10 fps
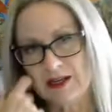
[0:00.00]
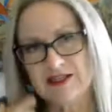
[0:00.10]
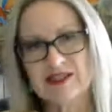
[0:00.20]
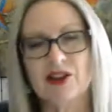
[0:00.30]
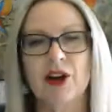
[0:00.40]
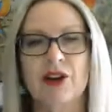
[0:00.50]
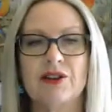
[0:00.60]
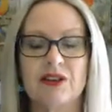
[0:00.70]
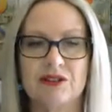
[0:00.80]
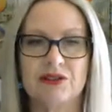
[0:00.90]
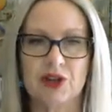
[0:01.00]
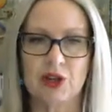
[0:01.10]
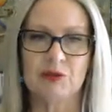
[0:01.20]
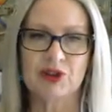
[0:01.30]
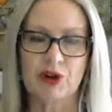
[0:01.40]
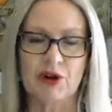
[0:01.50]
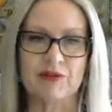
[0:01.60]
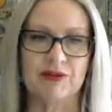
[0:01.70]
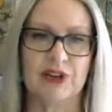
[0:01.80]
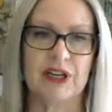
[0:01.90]
So in terms
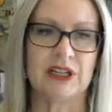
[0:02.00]
of